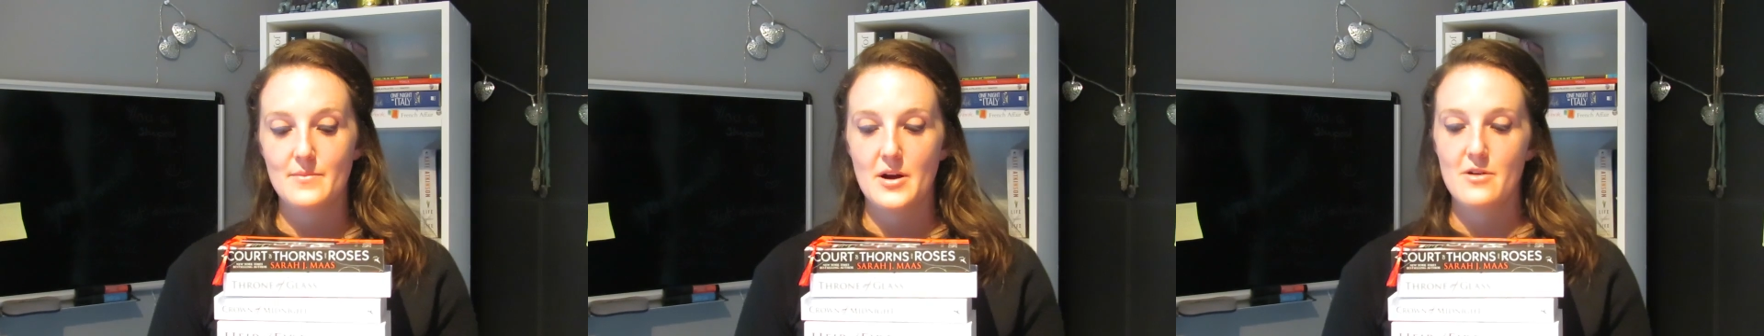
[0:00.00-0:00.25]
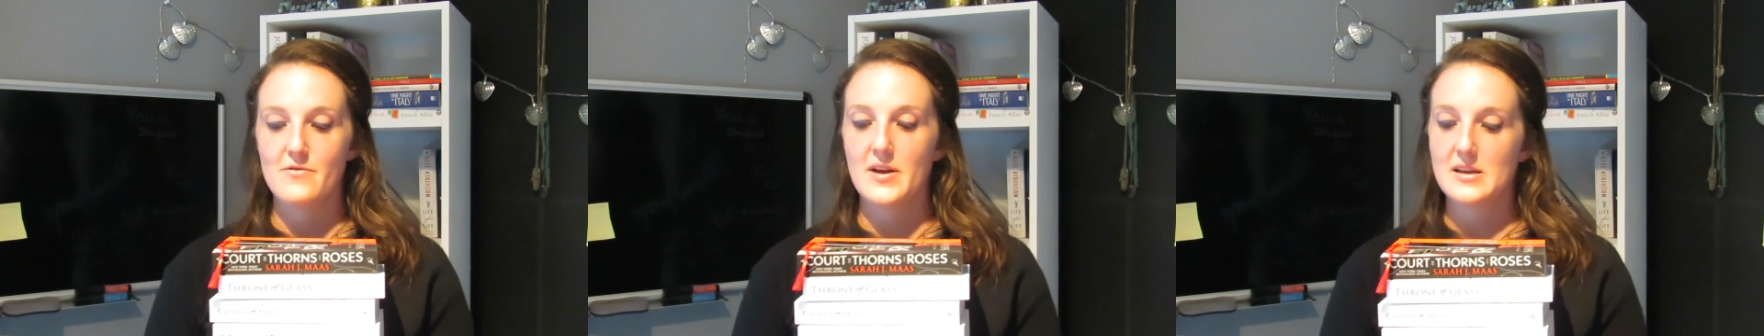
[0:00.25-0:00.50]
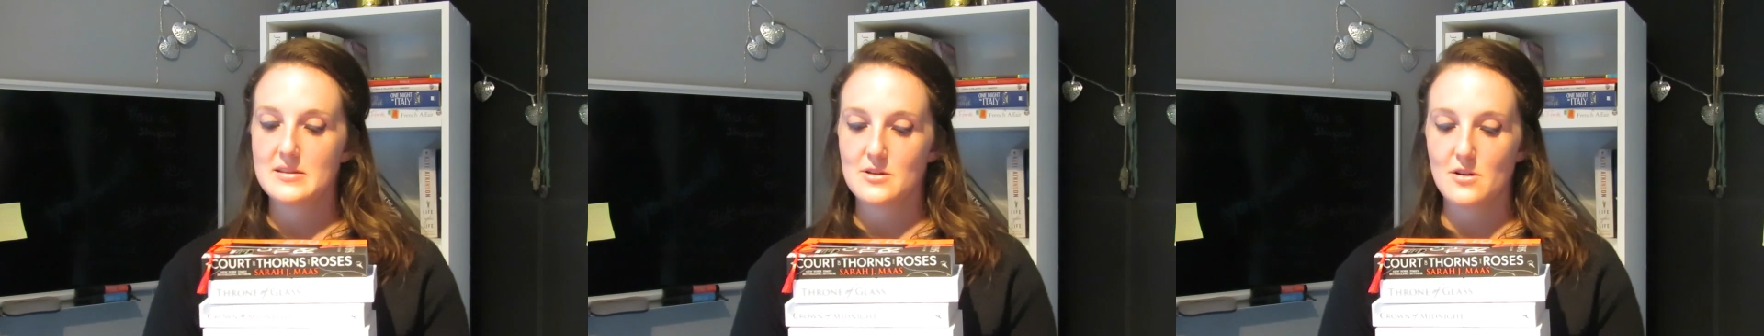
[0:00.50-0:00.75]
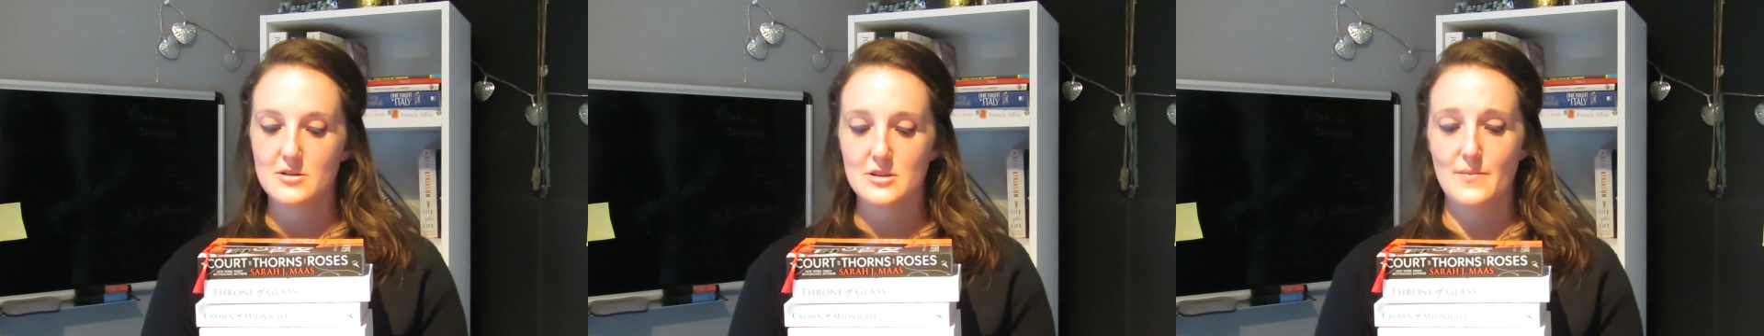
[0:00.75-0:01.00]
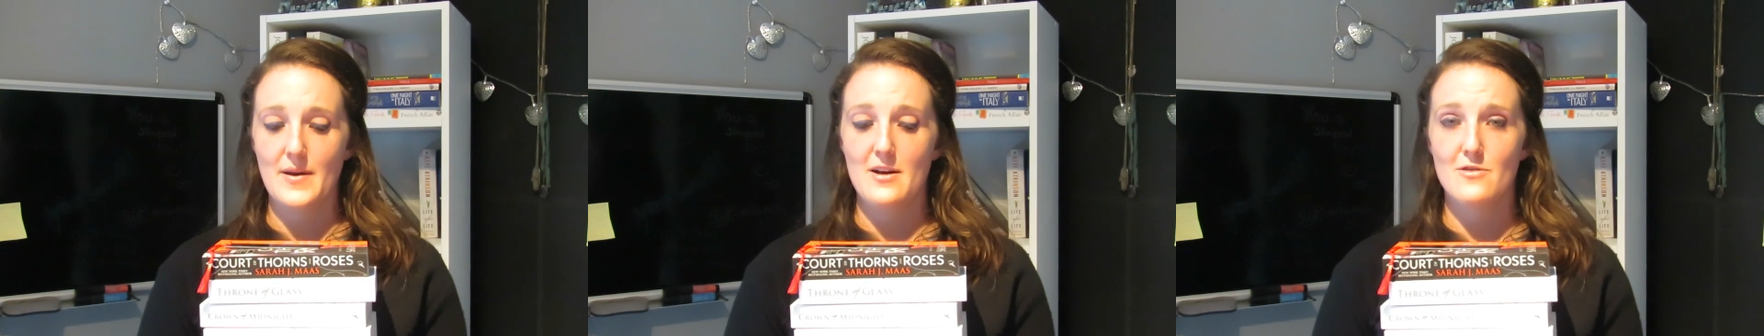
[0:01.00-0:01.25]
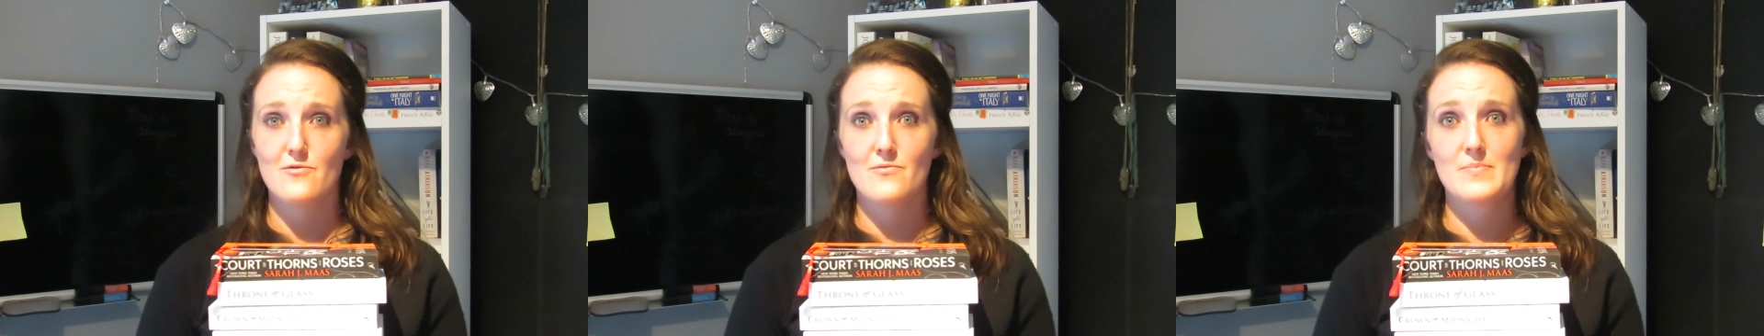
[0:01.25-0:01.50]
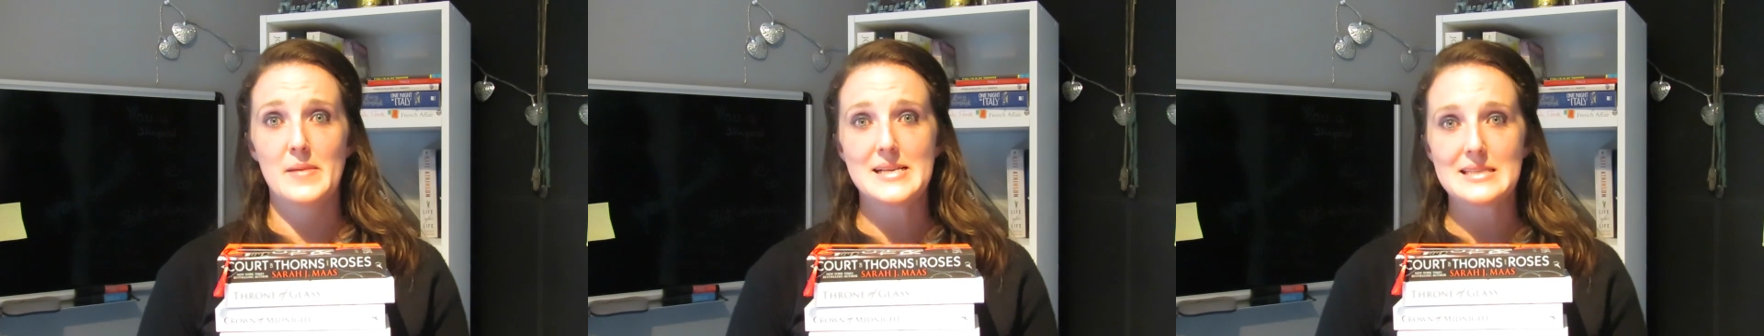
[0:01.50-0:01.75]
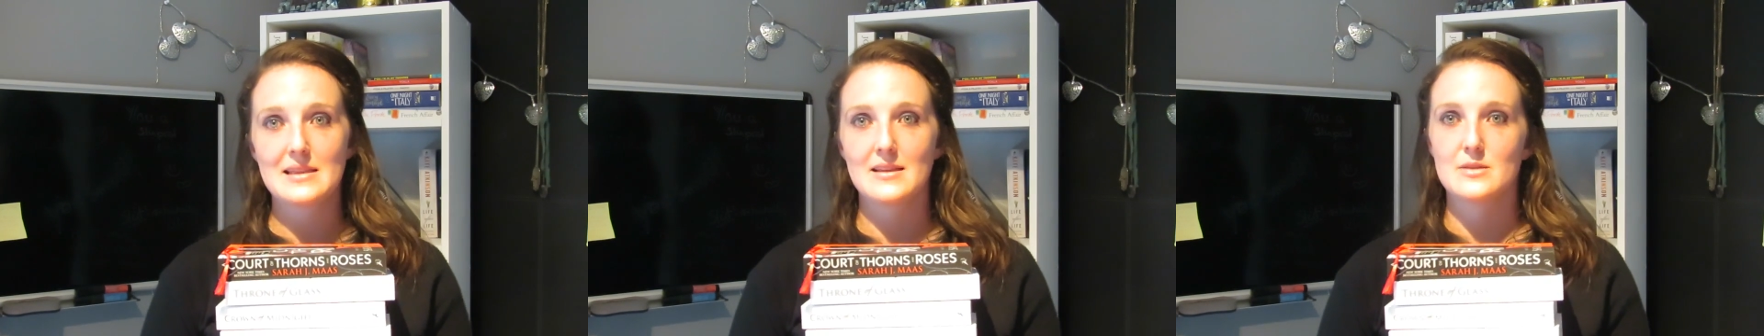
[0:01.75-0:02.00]
Her writing's awesome. I heard
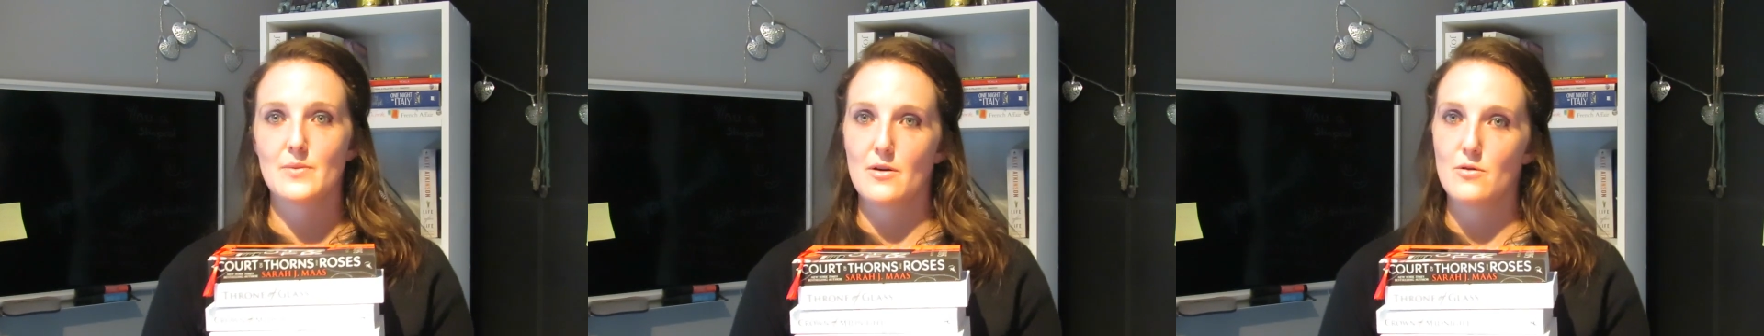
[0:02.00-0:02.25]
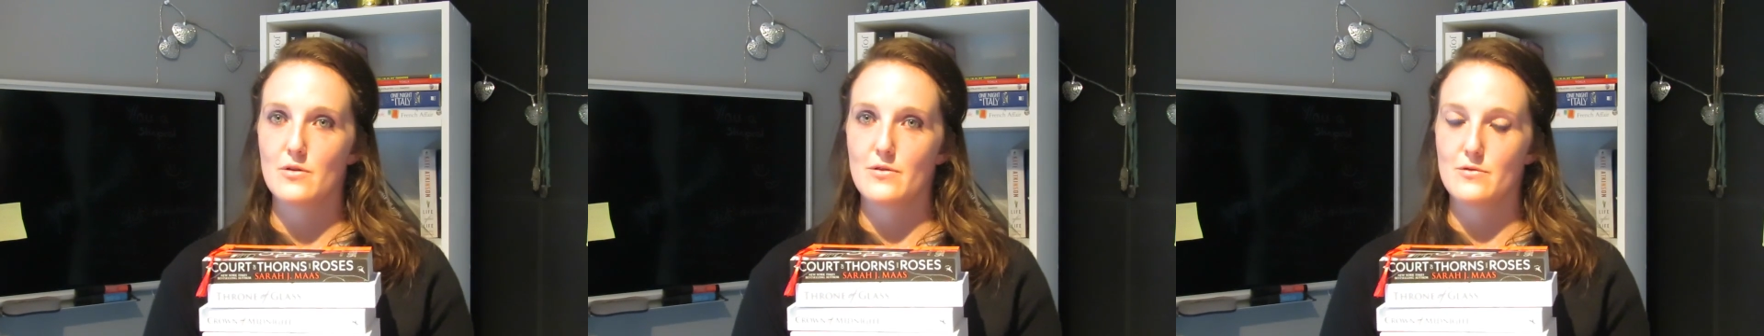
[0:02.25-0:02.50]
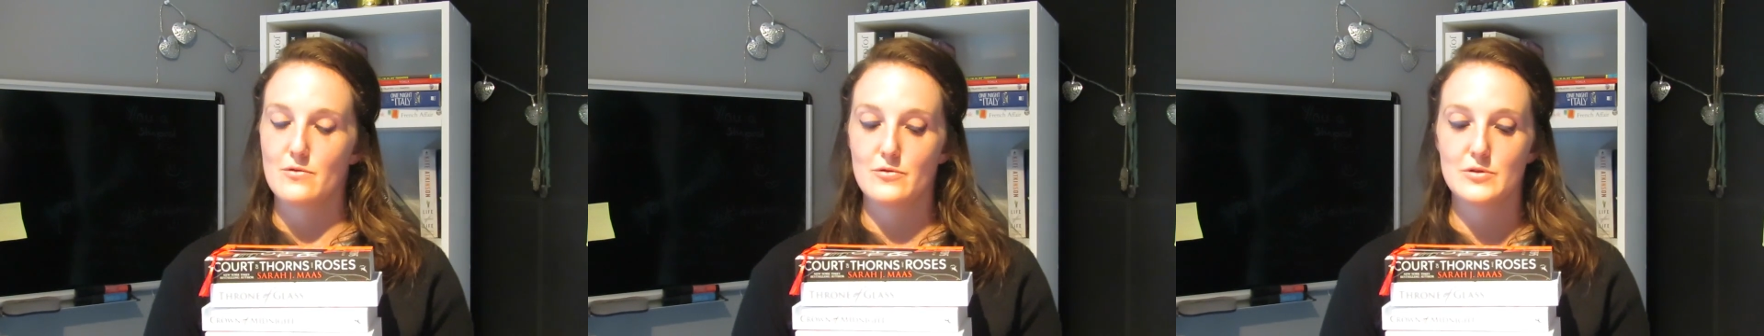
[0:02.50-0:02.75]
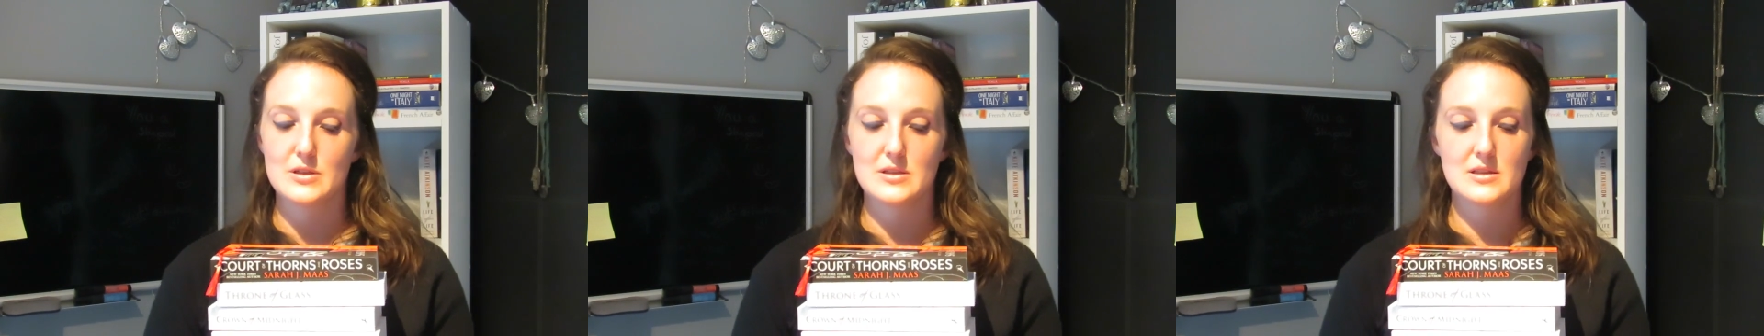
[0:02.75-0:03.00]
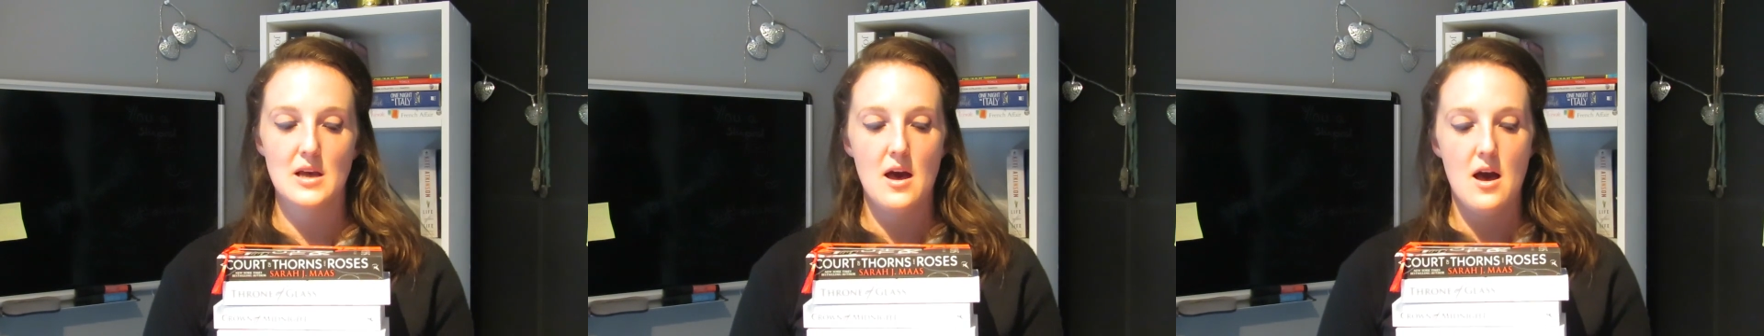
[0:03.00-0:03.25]
amazing things about Court of Thorn and Roses,